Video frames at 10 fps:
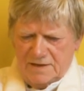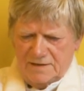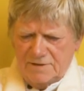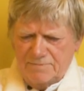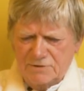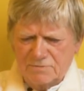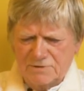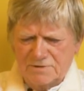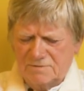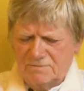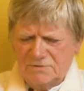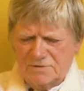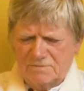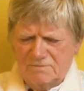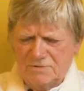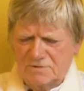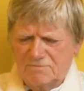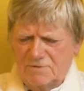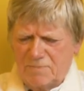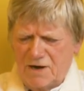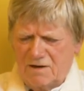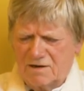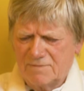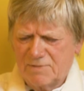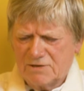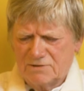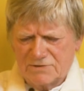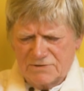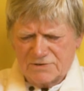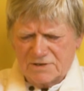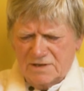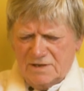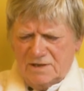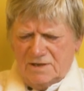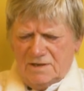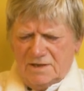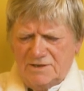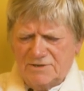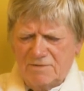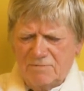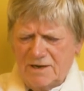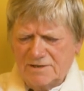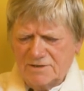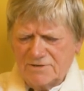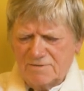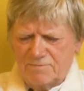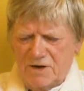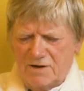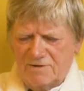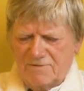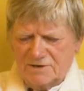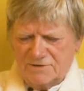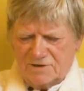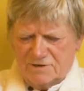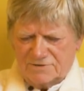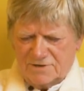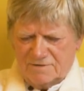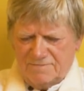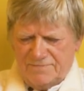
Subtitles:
And the Buddha wouldn't reply, because he said, well, that doesn't apply, Vacchagotta.